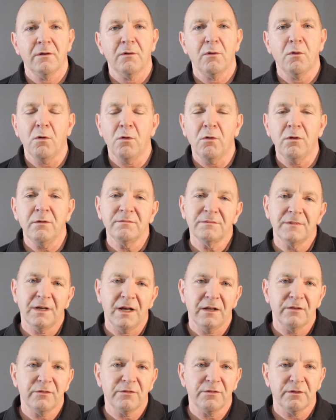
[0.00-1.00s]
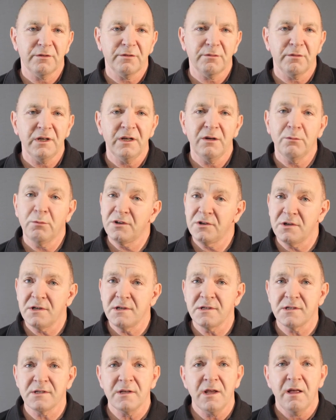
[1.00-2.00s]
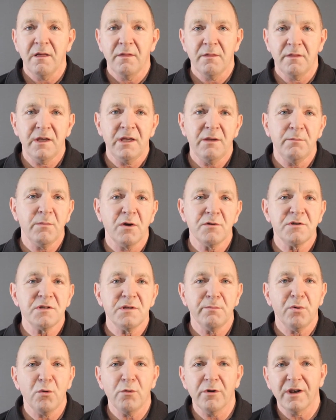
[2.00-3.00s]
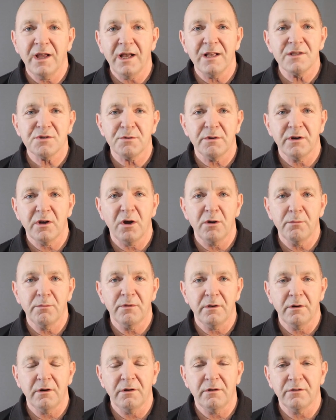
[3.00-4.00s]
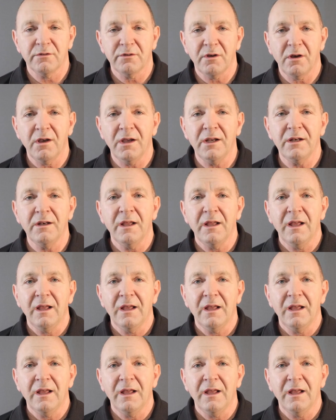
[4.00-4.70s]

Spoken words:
Or answer three, which is the most important answer in home theatre design,